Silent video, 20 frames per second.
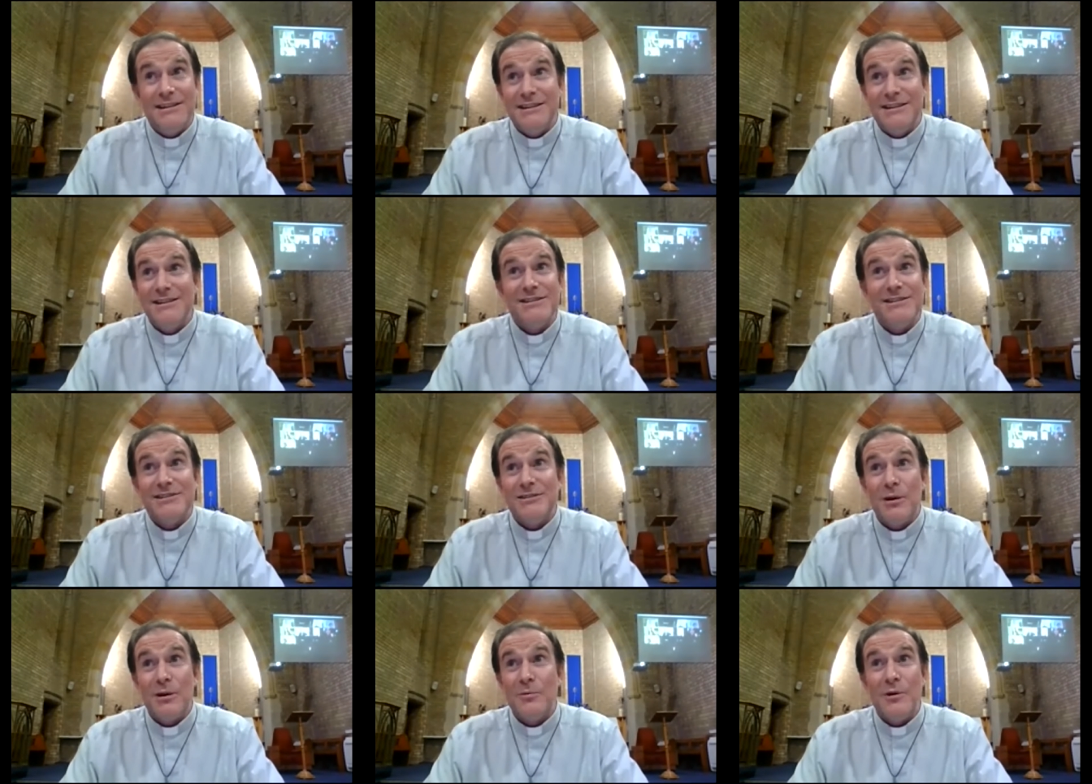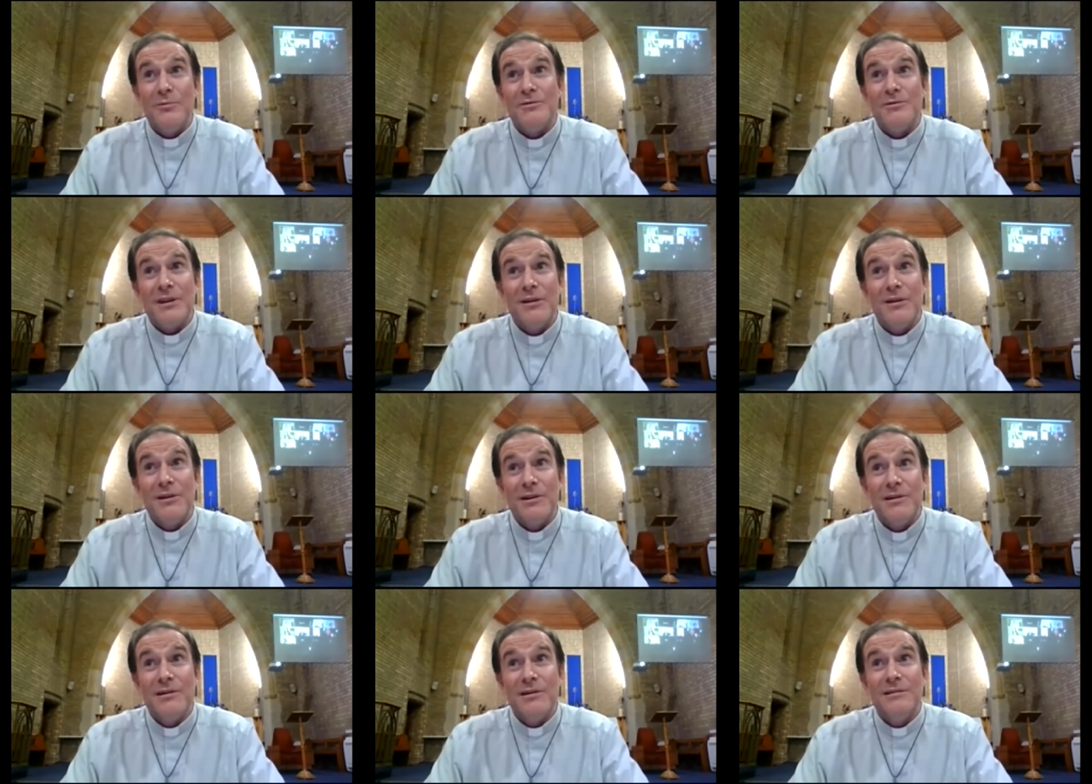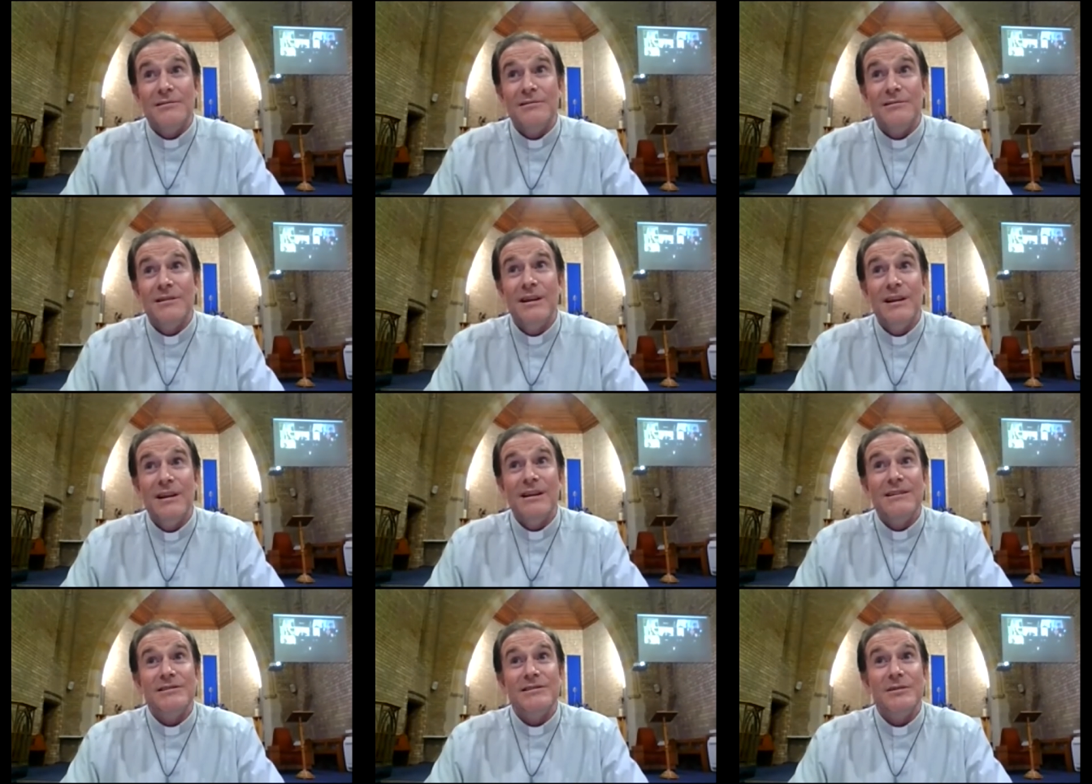it didn't stop what was going on.
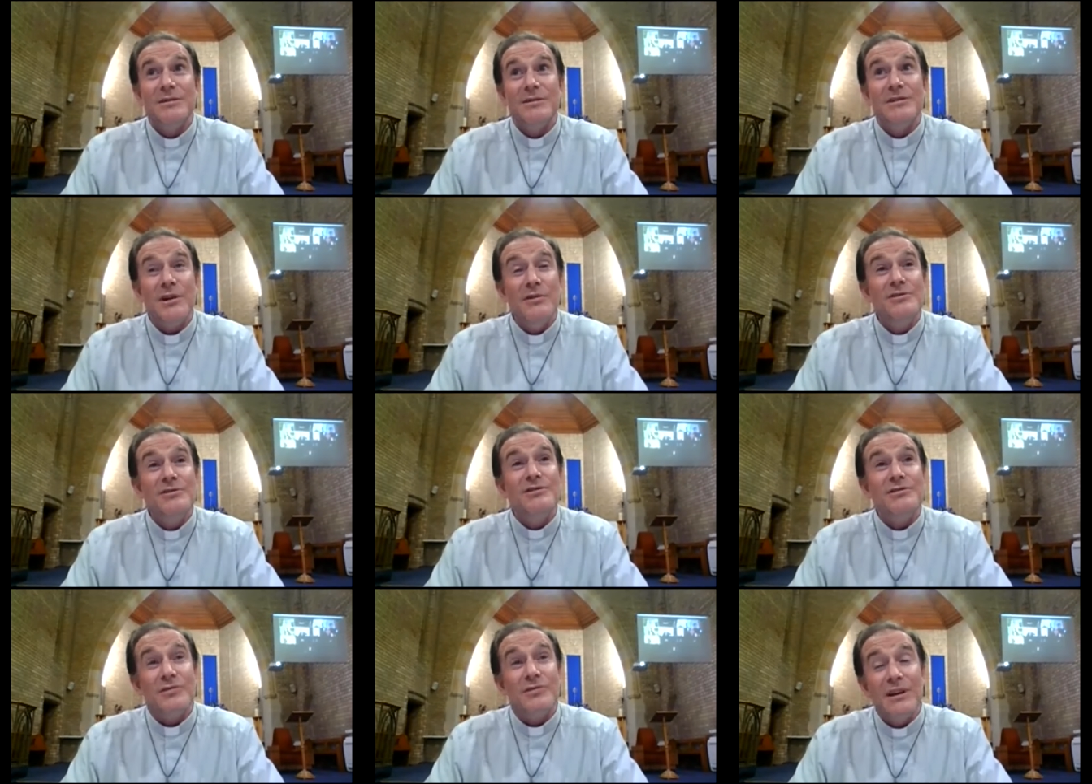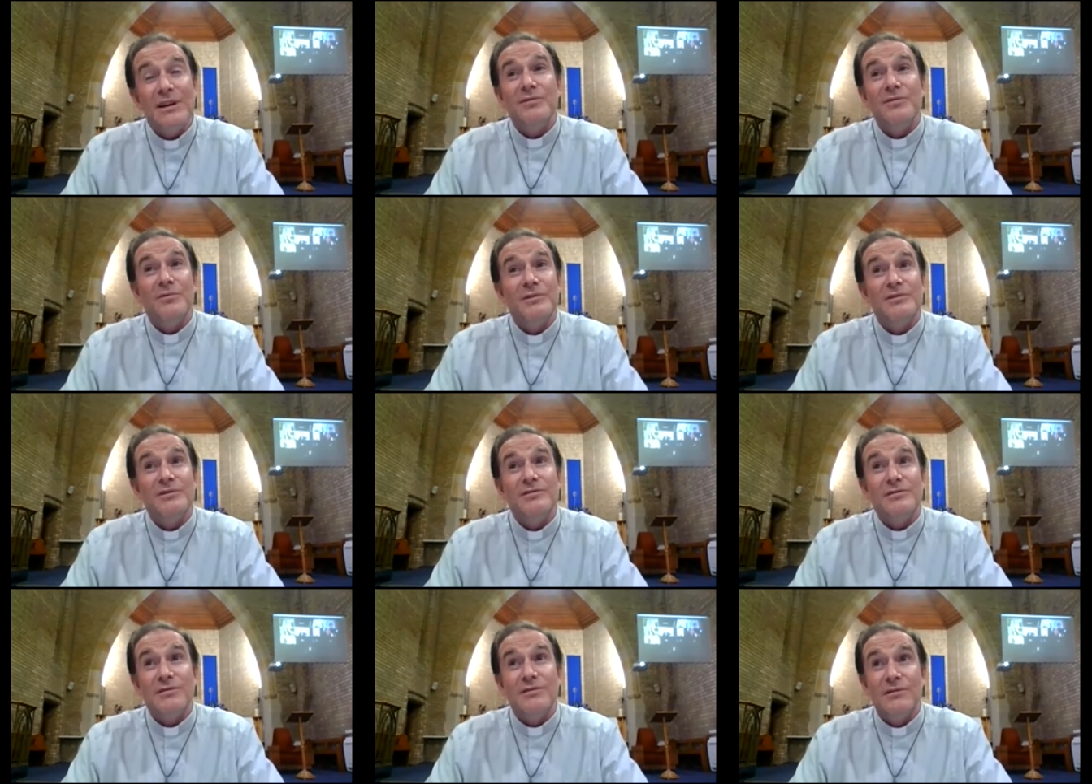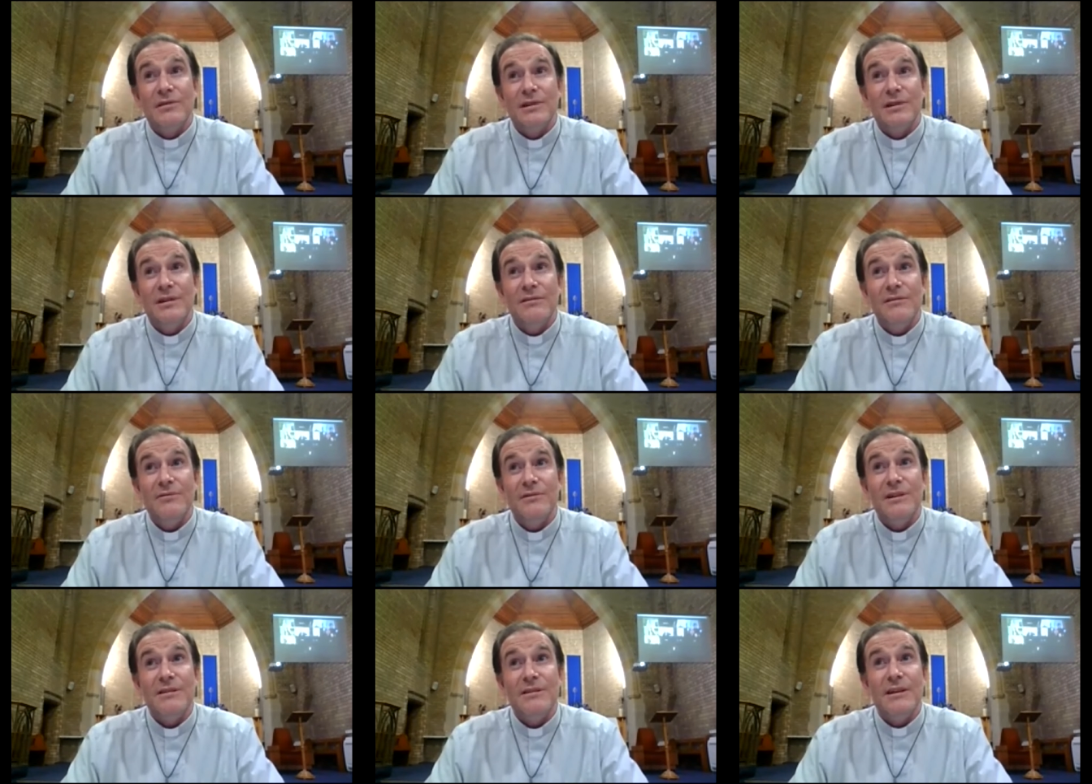So his own strength wasn't strong
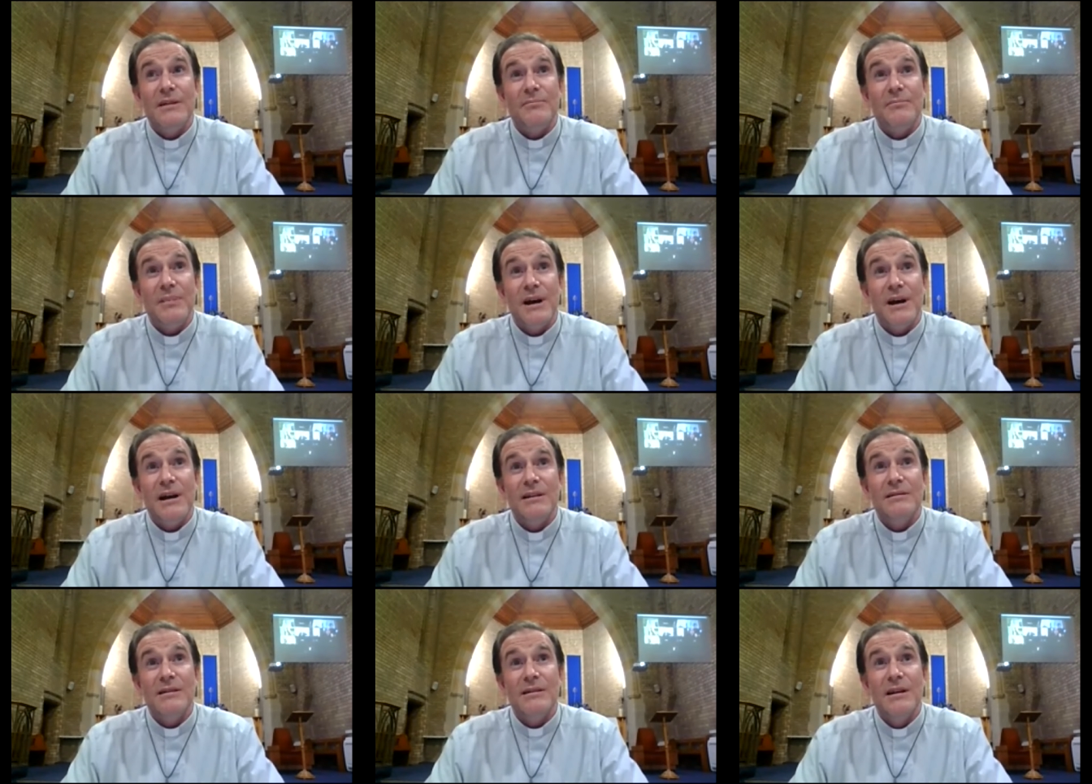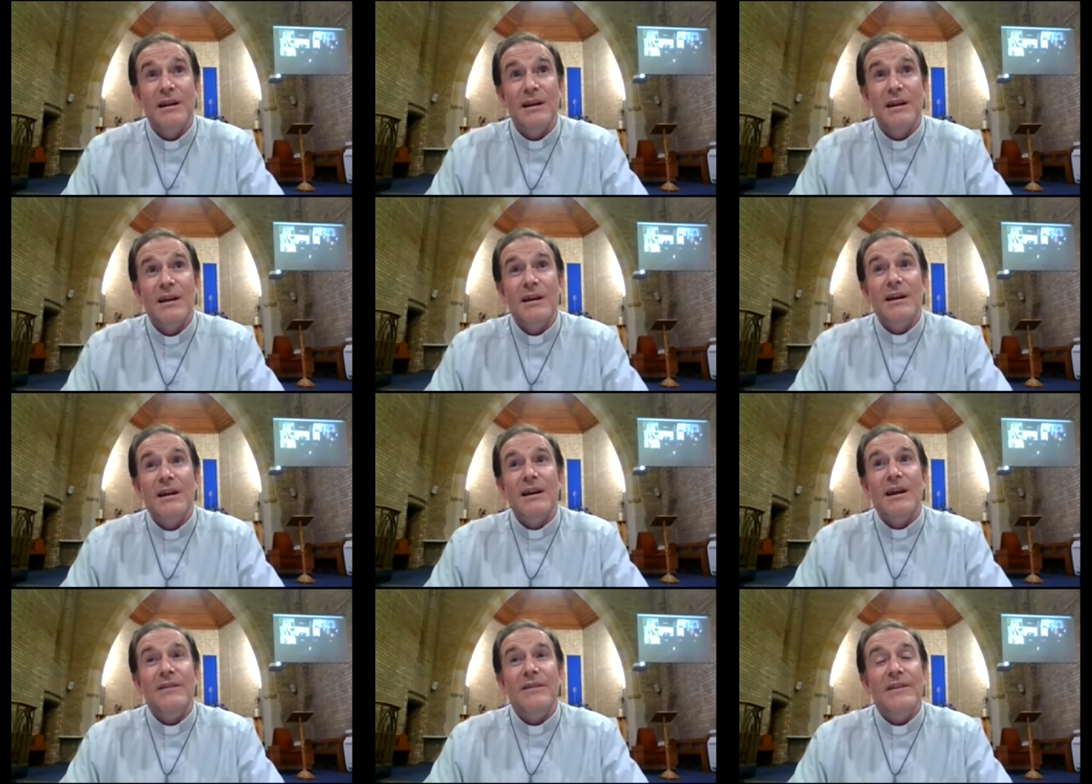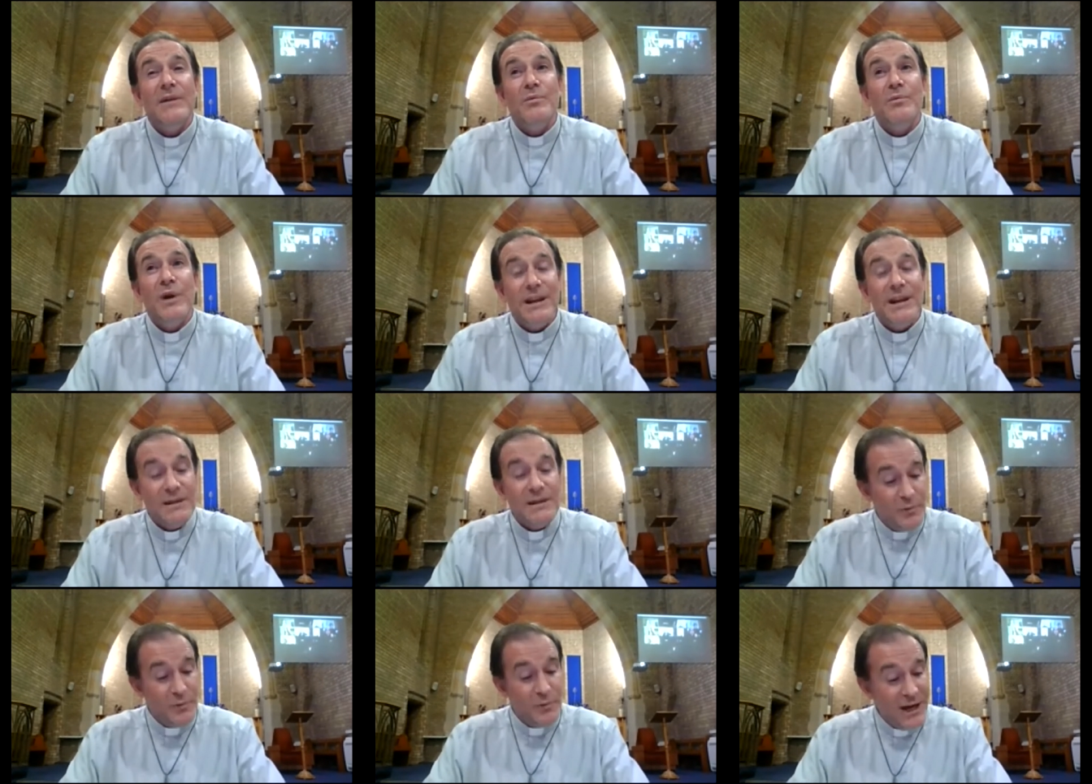enough in that part. And then
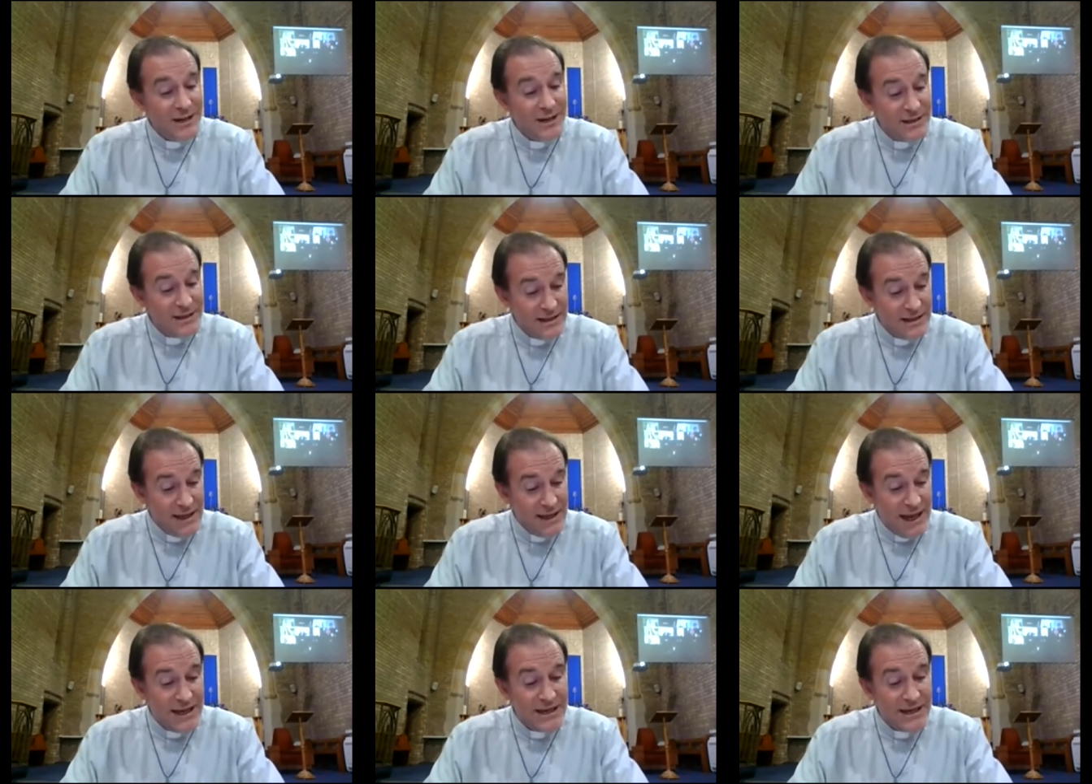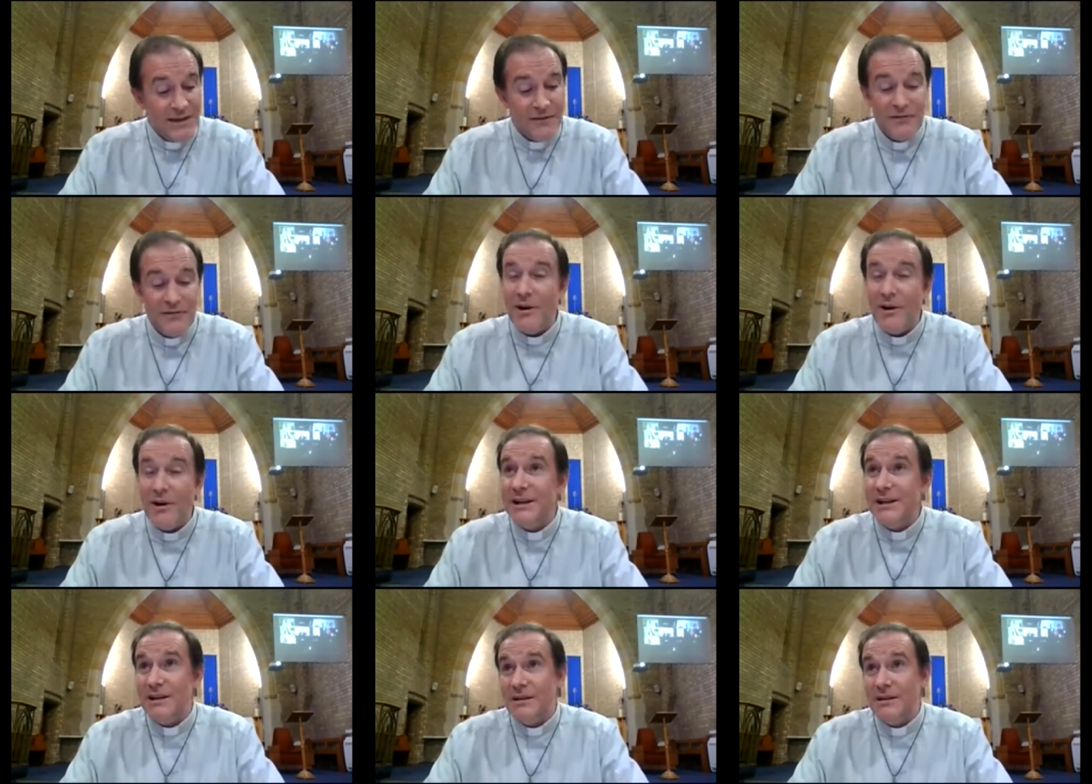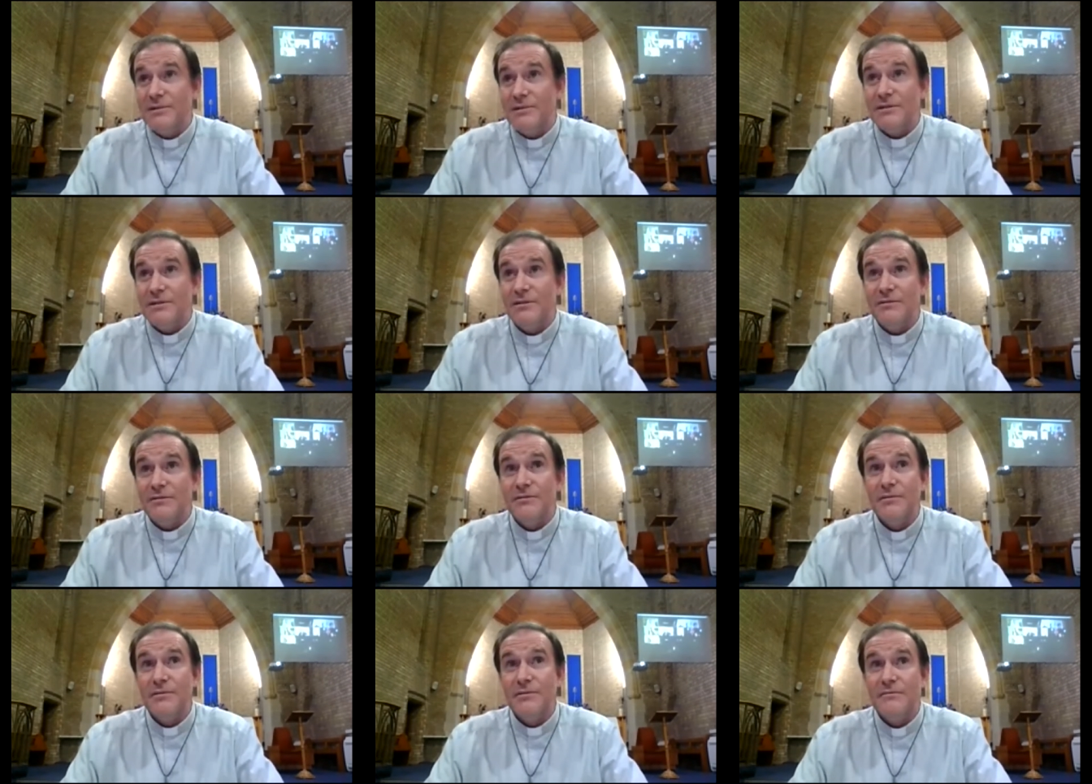where, do, where does he end up finding himself?